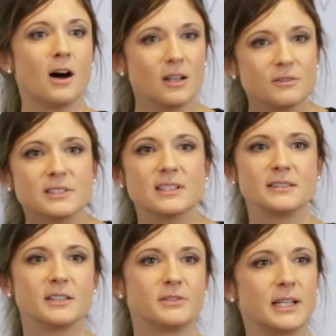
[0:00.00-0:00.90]
All of a
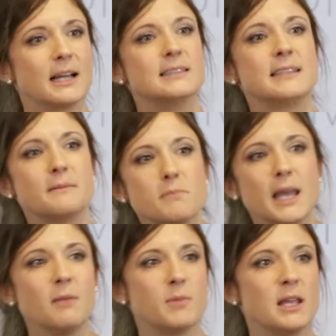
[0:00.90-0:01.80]
sudden you realize that
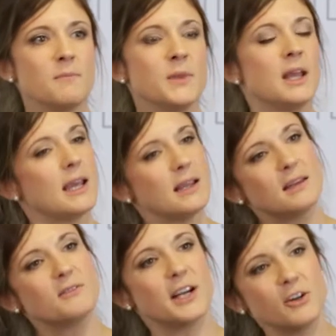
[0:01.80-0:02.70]
maybe
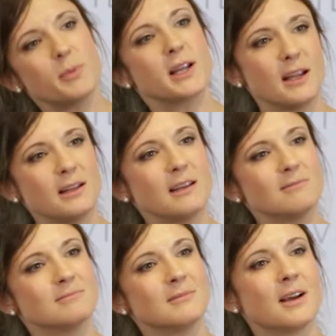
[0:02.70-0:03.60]
in the very
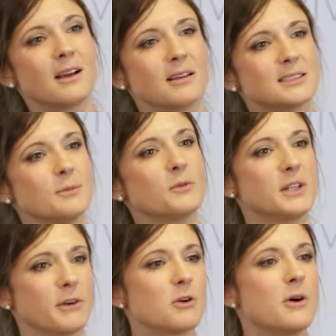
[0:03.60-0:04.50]
beginning some of
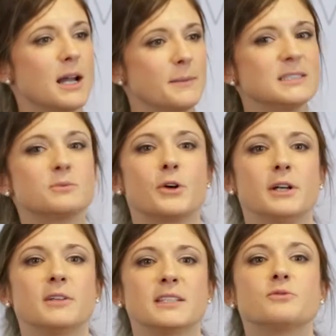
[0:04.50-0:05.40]
the requirements
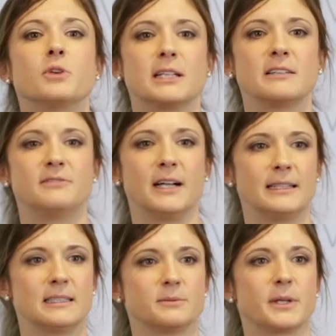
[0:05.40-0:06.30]
weren't as fully
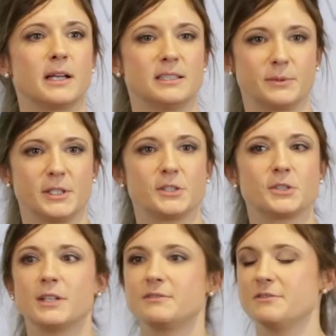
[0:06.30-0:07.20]
defined as we
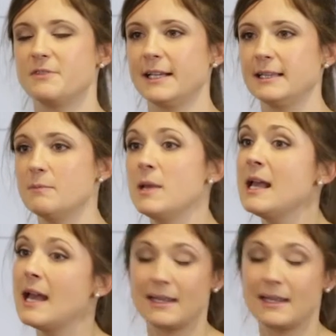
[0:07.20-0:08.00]
should have defined them.